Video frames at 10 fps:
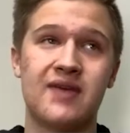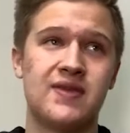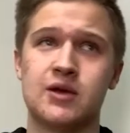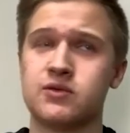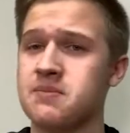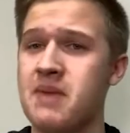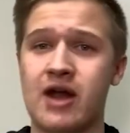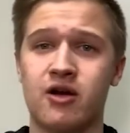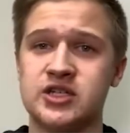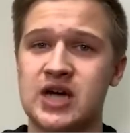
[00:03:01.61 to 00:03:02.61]
think it was a
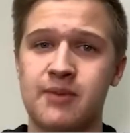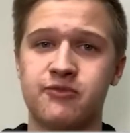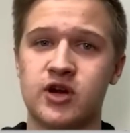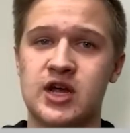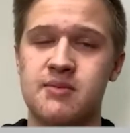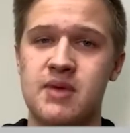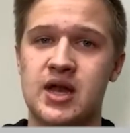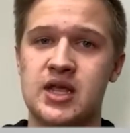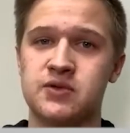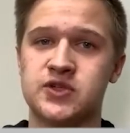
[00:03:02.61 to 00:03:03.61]
matter of time for him,
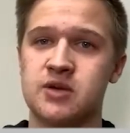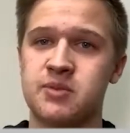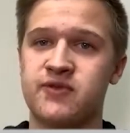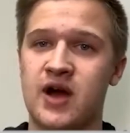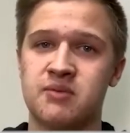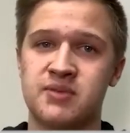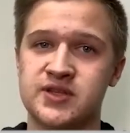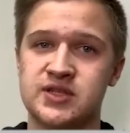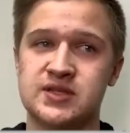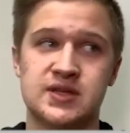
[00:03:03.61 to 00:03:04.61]
and he was going to be fired
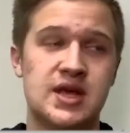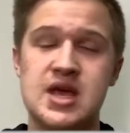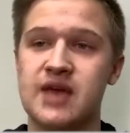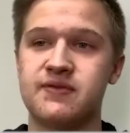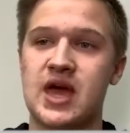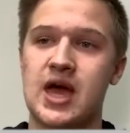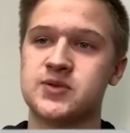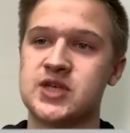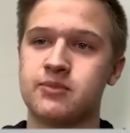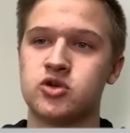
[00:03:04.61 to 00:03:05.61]
mid-season if the
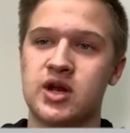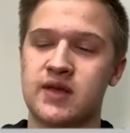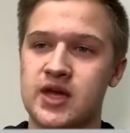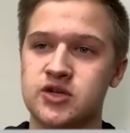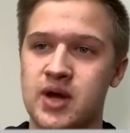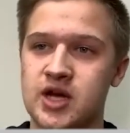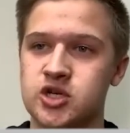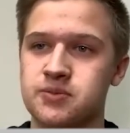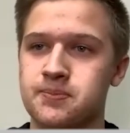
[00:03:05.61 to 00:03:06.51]
Habs kept trending in that direction.